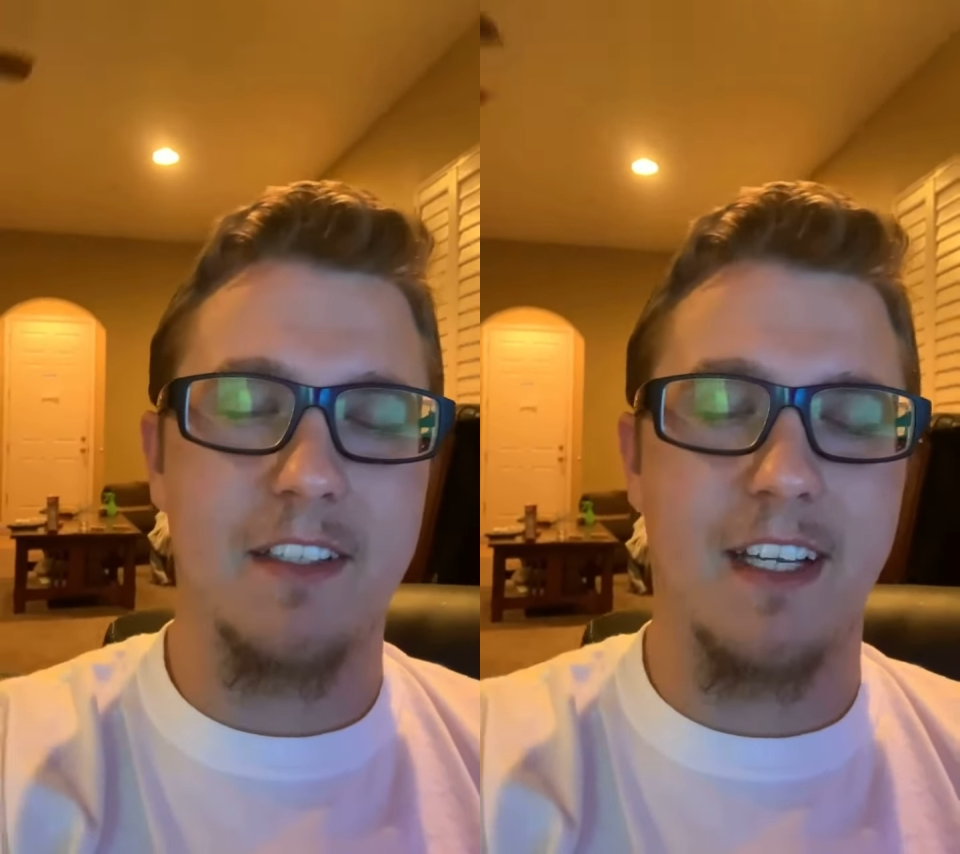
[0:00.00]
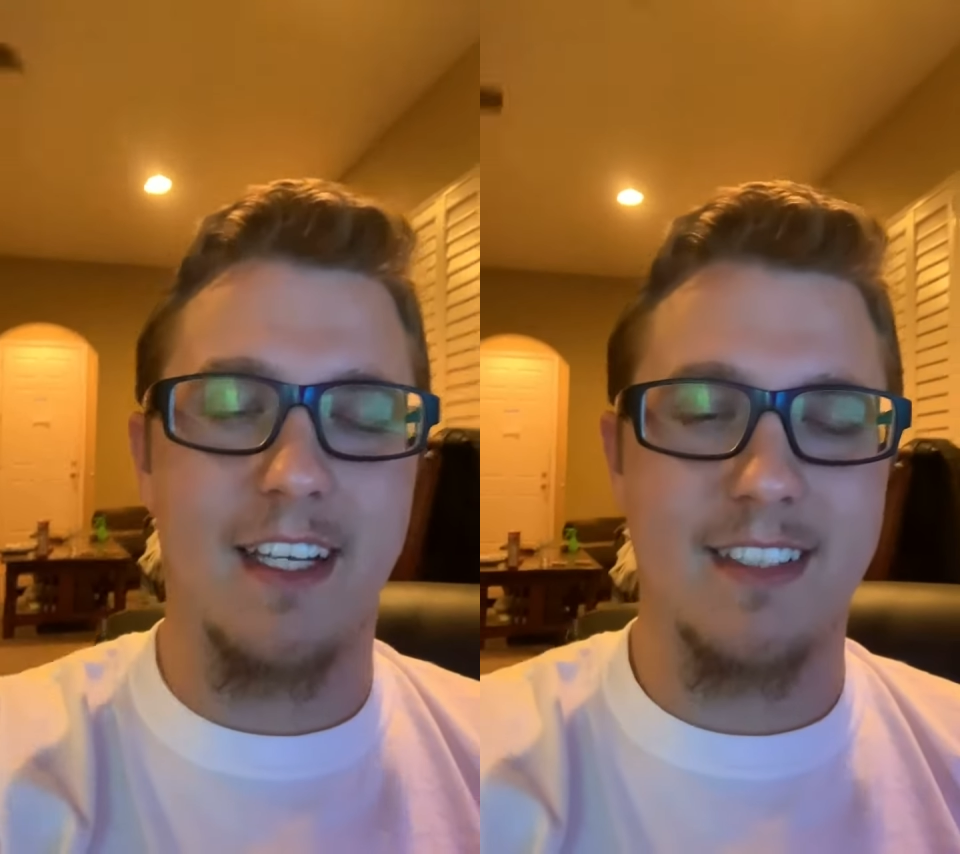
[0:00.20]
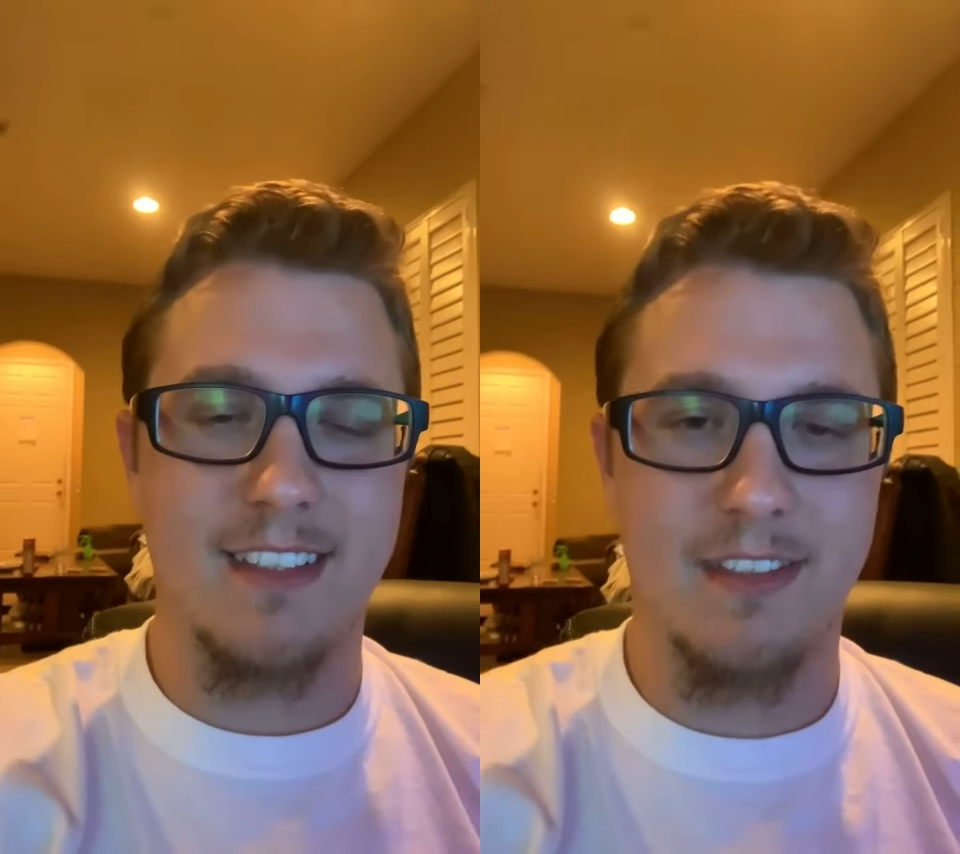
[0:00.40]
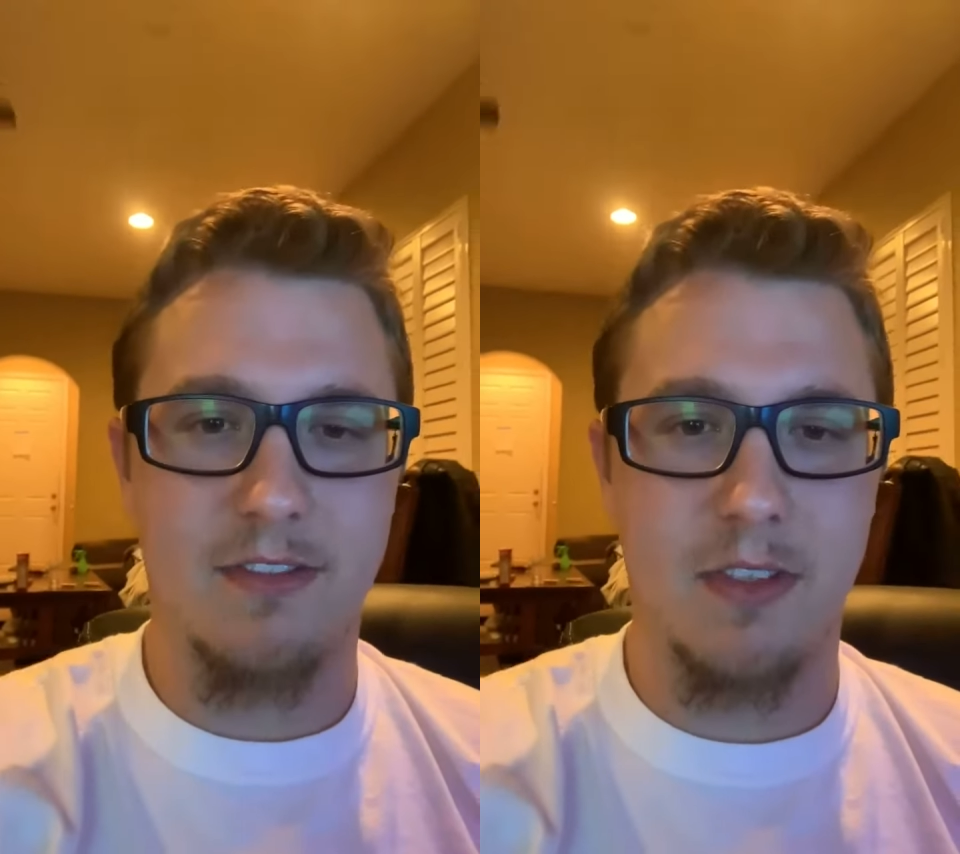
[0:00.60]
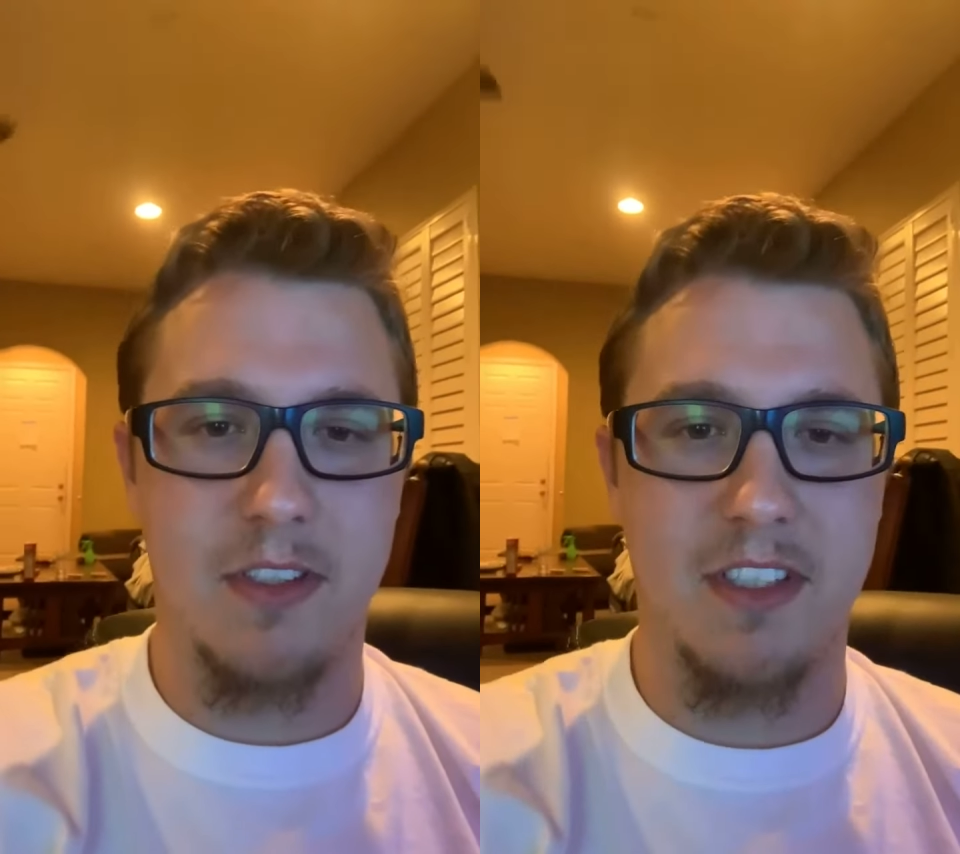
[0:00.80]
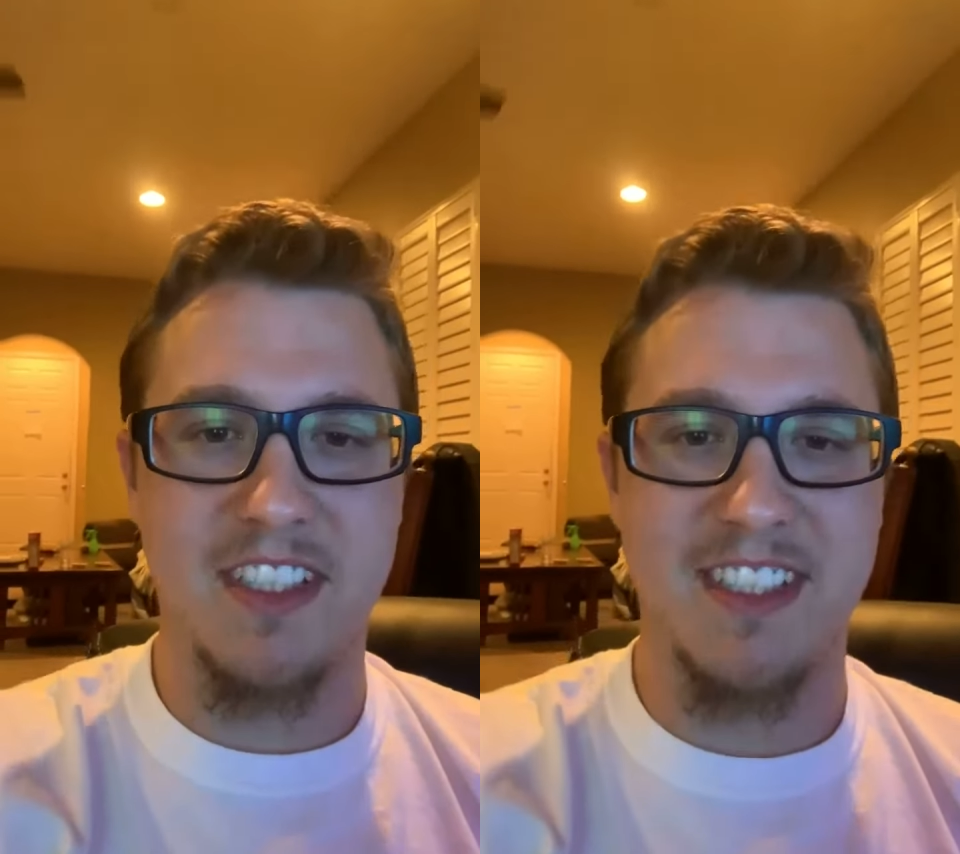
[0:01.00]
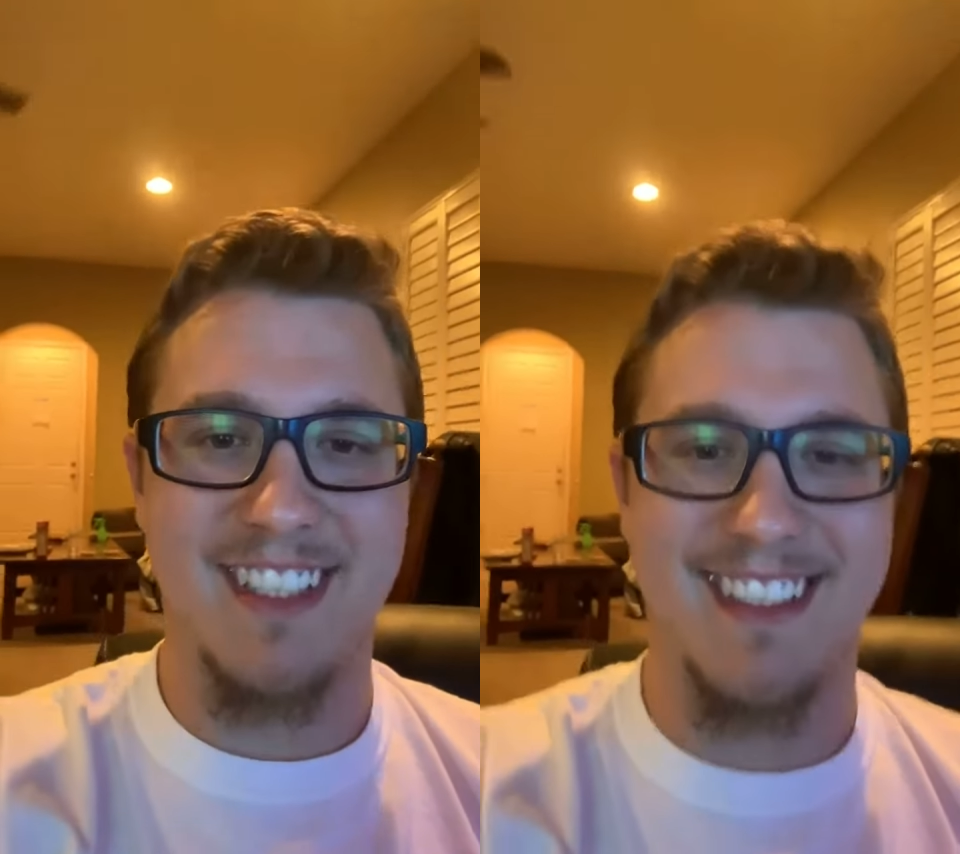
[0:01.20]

you guys for listening.